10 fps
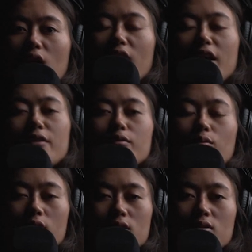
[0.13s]
Hi
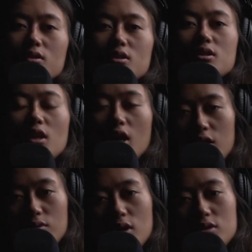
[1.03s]
everyone, this is
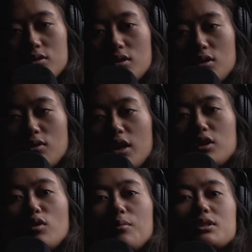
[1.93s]
Neha Hirachan, and
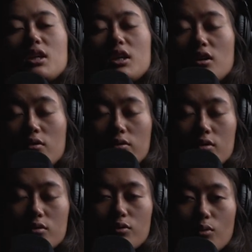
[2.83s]
right now I'm standing in
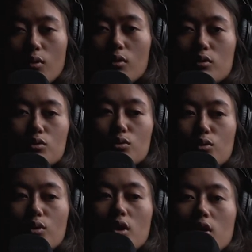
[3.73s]
front of you all
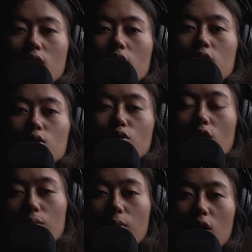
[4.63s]
to
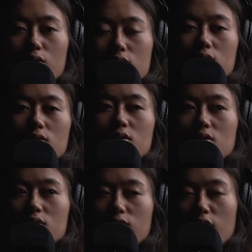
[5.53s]
talk about
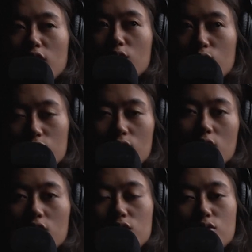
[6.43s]
this very crucial
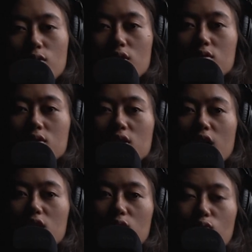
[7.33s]
issue in our
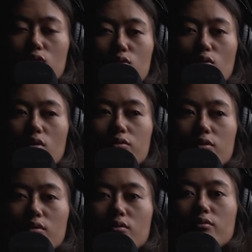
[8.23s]
society, which is
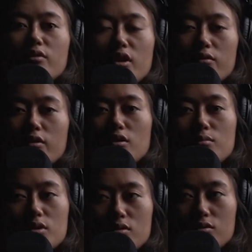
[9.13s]
often very, very
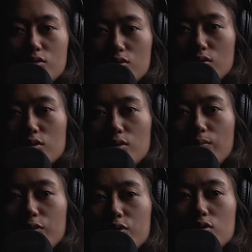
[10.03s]
misconstrued.
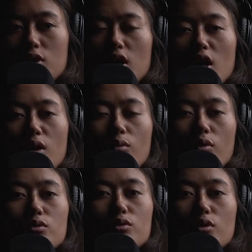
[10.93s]
Today, I
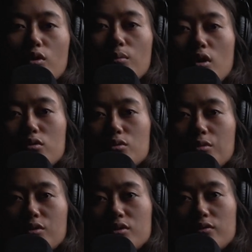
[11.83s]
want to talk about
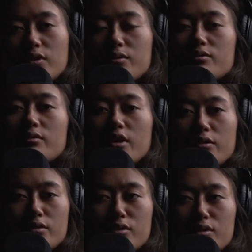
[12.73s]
burns victim
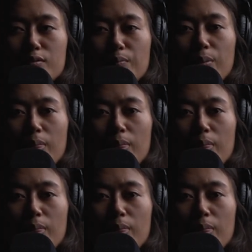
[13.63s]
survivors.